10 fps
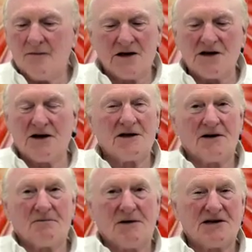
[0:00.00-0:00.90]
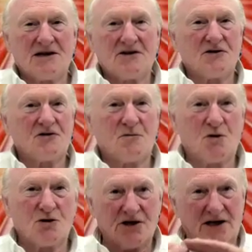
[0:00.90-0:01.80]
So the best thing not to
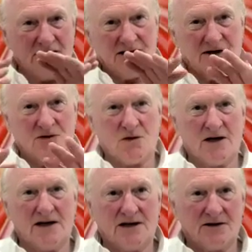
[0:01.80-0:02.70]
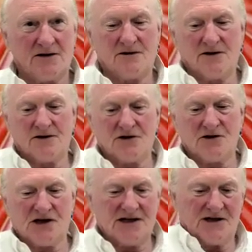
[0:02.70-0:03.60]
push anything away, not to
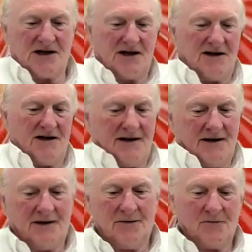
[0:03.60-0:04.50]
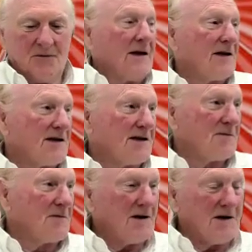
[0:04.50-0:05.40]
judge anything.
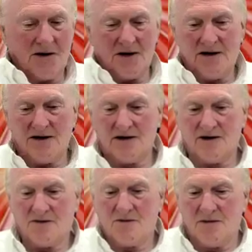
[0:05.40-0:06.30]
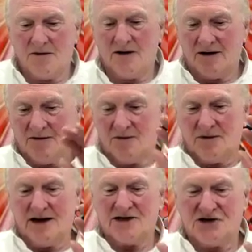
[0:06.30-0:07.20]
Simply,
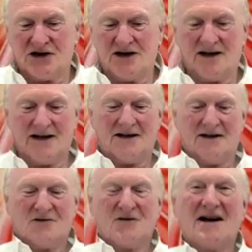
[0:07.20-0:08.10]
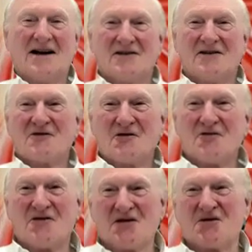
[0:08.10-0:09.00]
place gently in the cradle of your
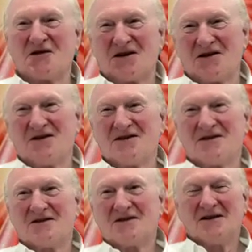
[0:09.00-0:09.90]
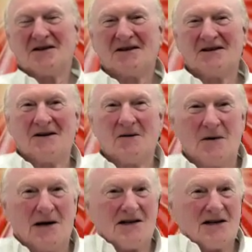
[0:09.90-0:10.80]
field, So
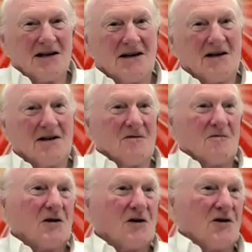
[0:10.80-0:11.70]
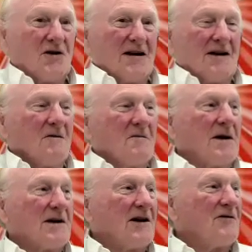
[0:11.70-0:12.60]
basically, we're learning now
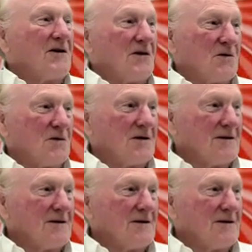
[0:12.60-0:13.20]
about our field.